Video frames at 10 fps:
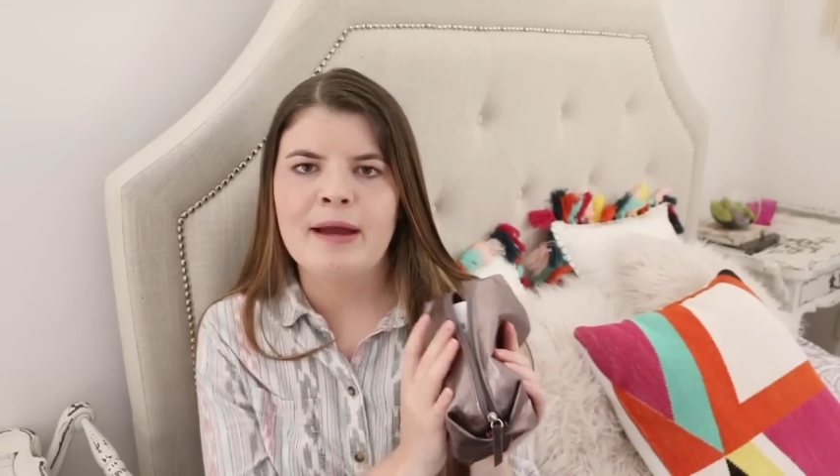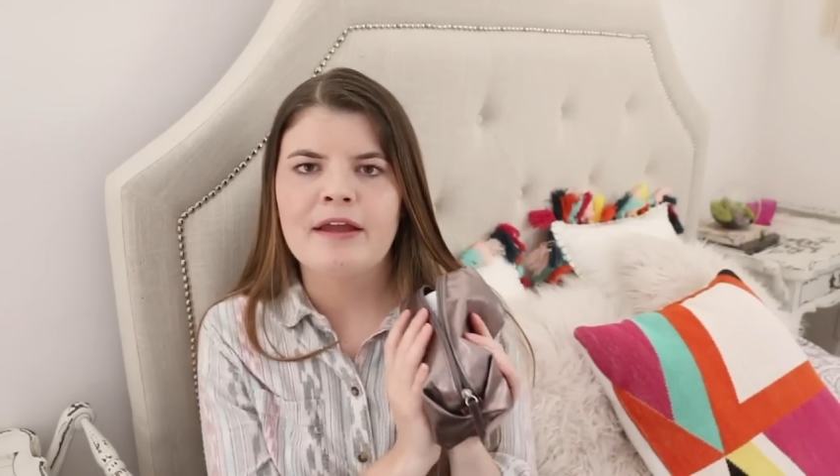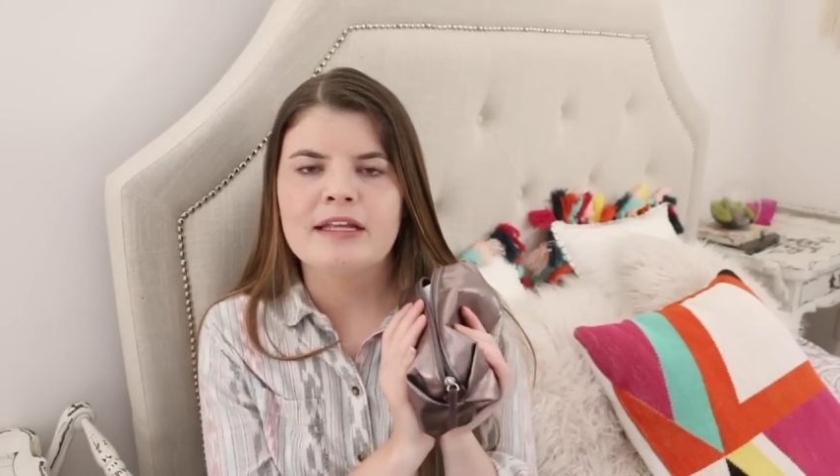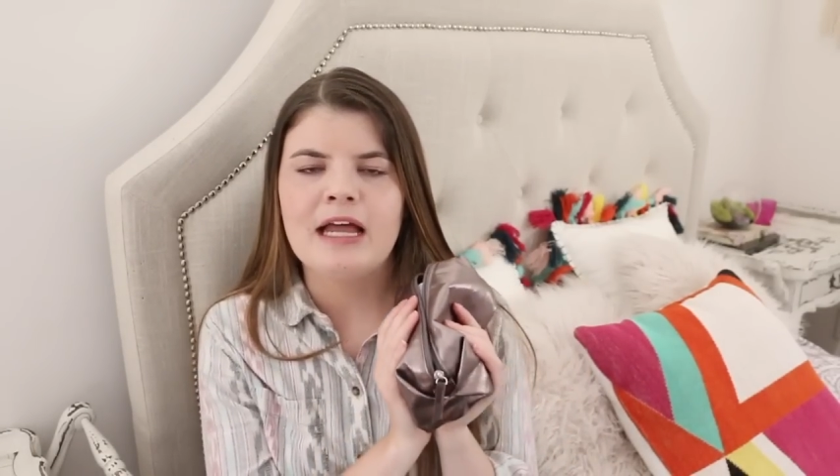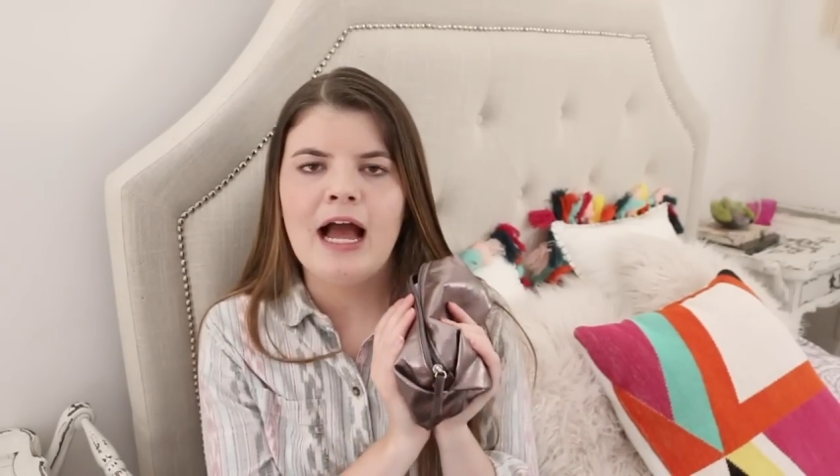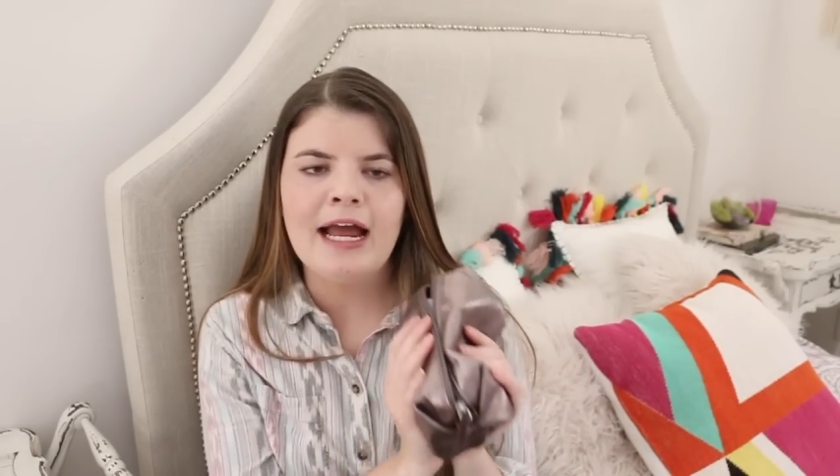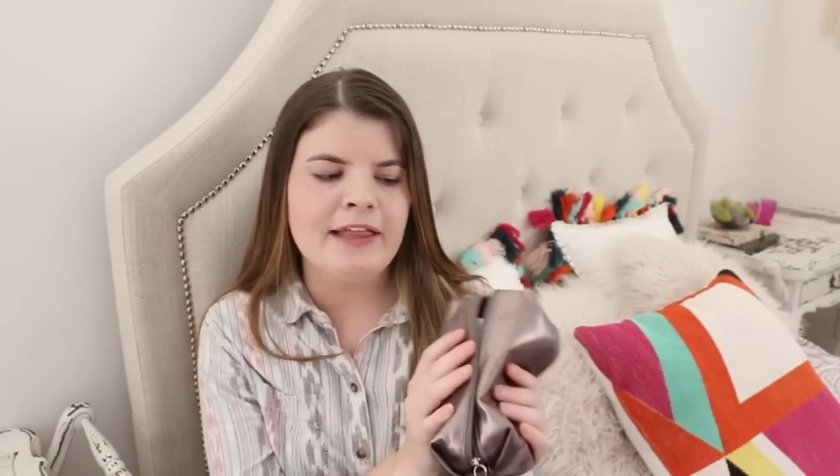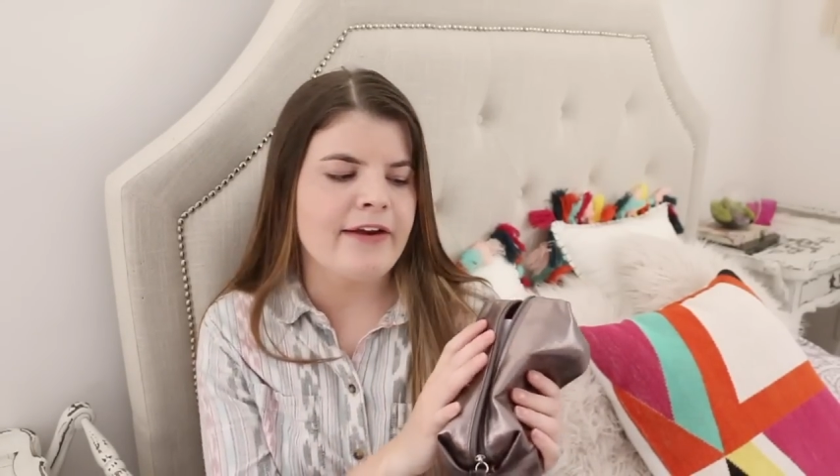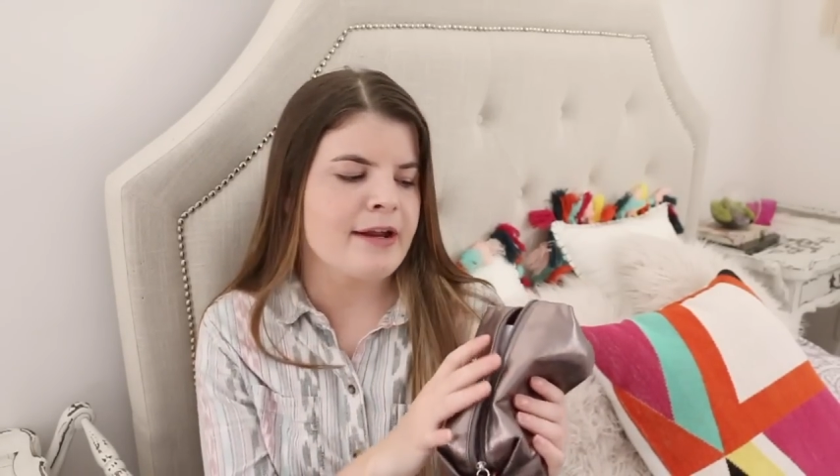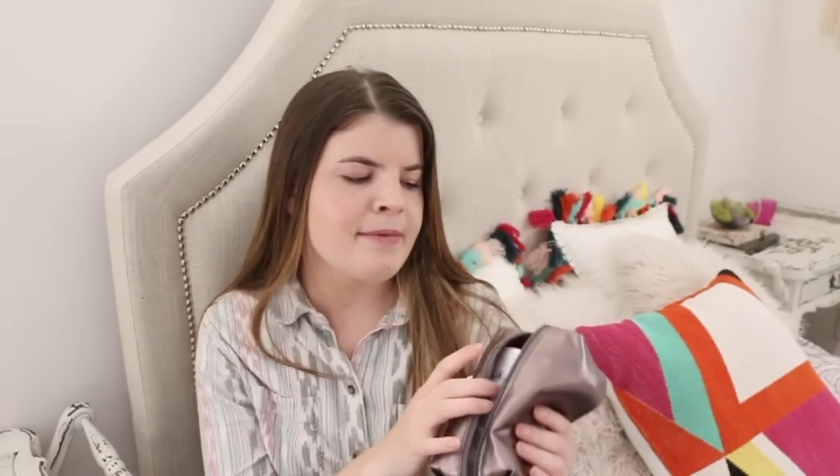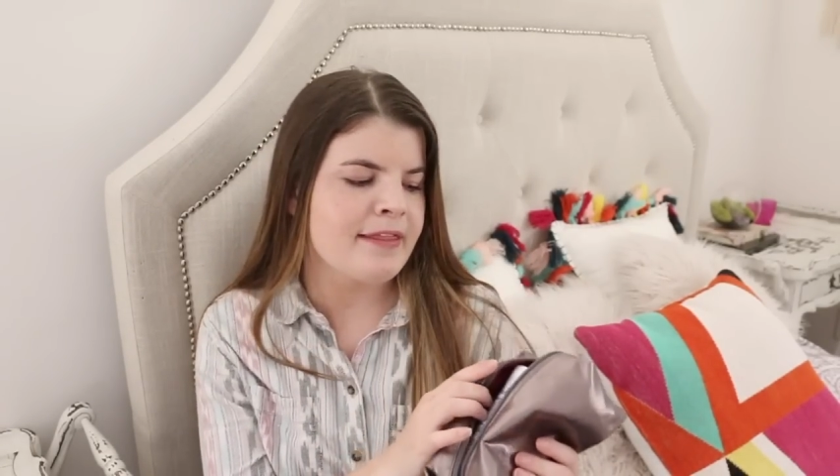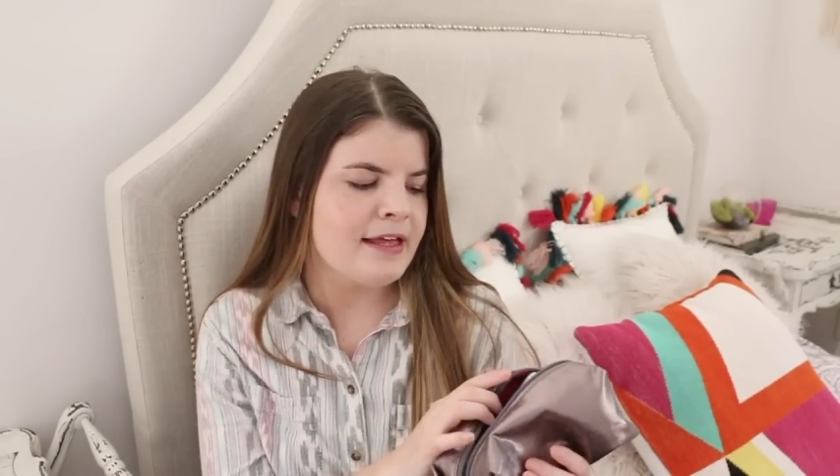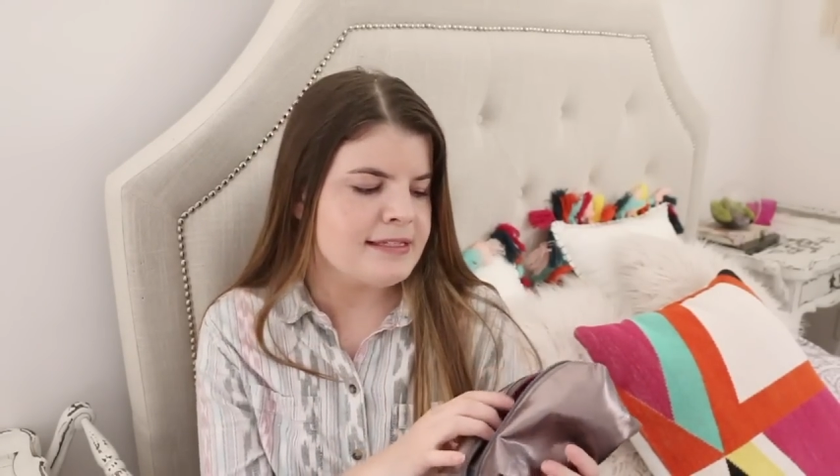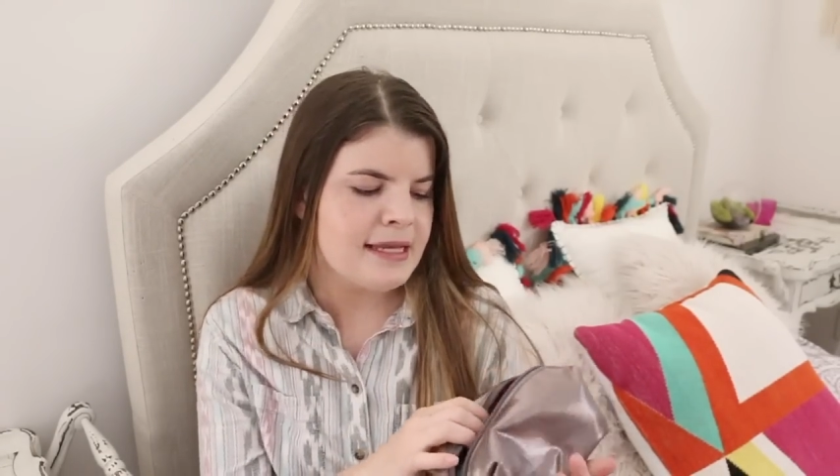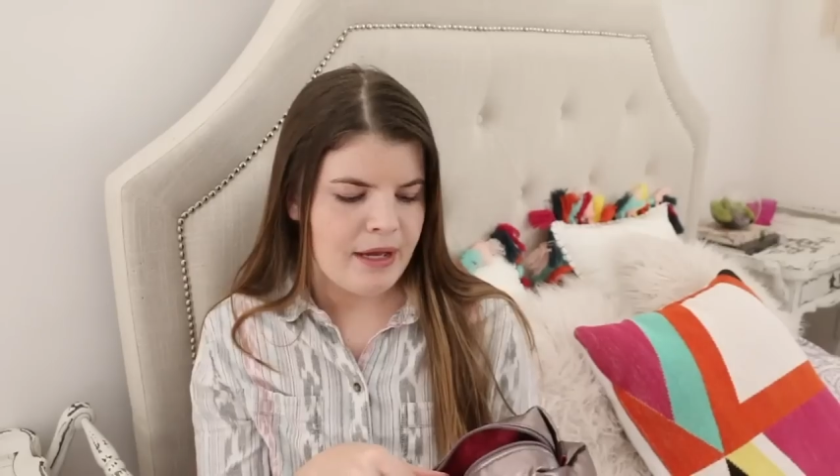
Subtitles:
I highly recommend this.